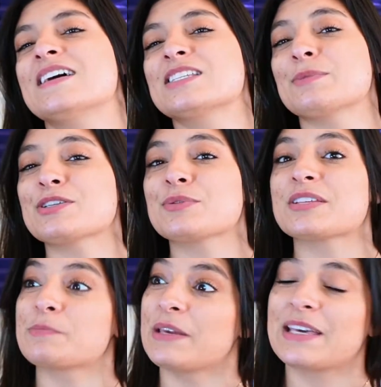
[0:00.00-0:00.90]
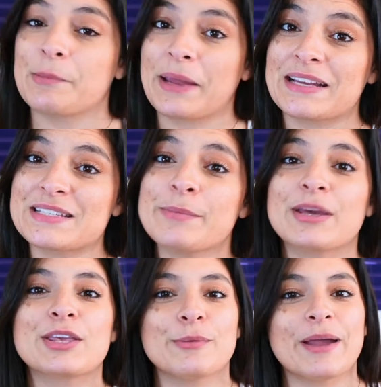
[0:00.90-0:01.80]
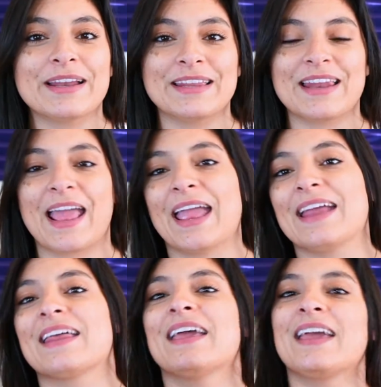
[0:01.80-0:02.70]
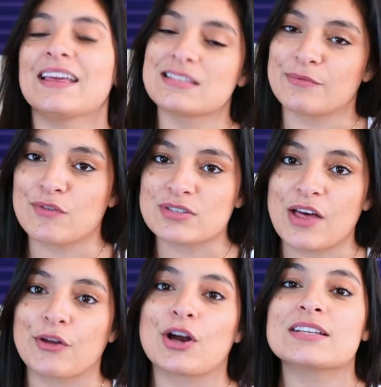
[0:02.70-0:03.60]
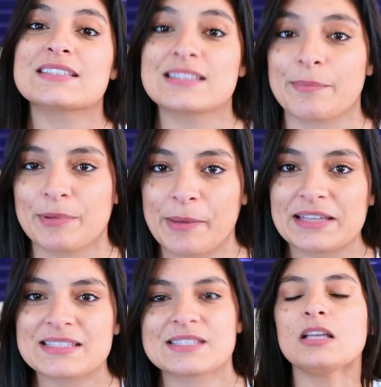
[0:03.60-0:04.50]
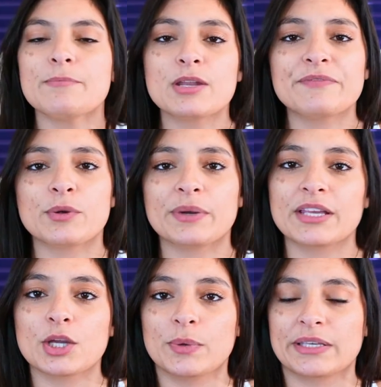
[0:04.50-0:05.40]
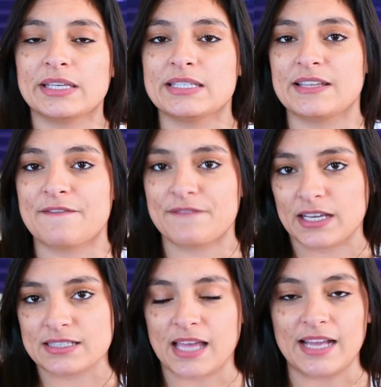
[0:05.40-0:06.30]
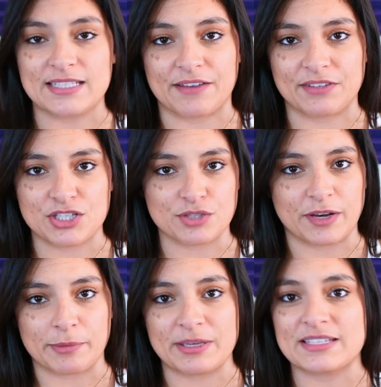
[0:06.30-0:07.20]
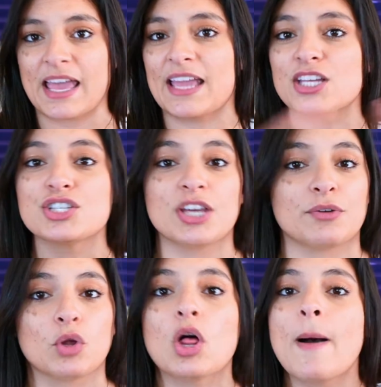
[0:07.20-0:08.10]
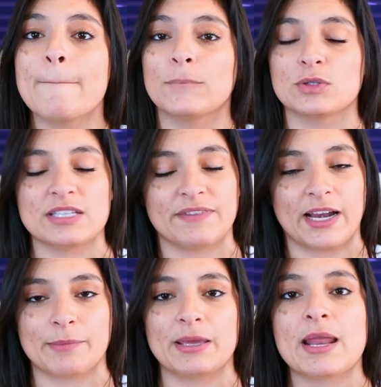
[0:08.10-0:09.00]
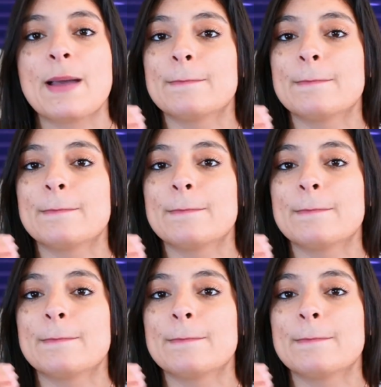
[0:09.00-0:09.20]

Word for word: Especially with us being in a pandemic, you might need to aid in some of those other supplements. But if you're wanting a quick, easy fix, I definitely just recommend a general multivitamin.